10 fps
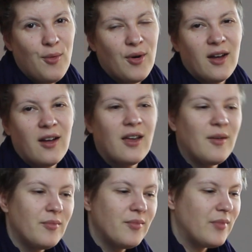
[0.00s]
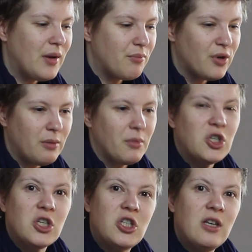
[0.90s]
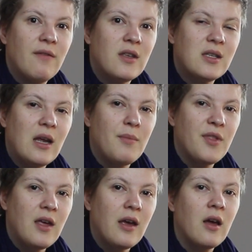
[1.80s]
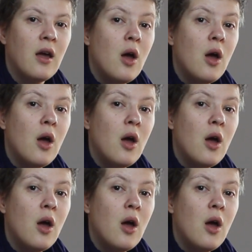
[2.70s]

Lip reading: watercolor and pretty much achieve the same thing